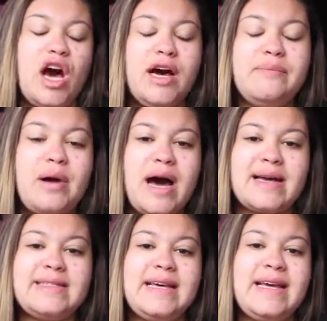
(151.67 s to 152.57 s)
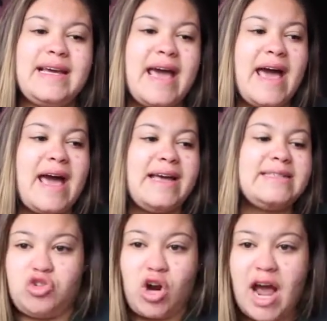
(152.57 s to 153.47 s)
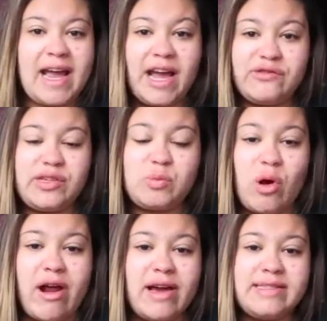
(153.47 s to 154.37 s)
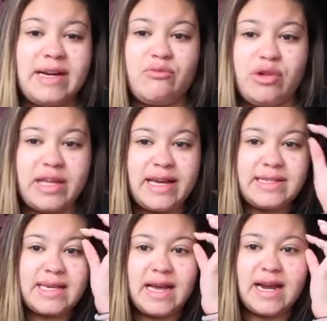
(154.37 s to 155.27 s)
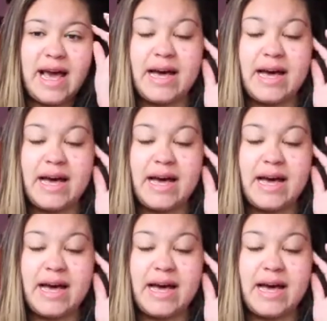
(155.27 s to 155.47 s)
unboxing and trying out these products, and I'm really excited.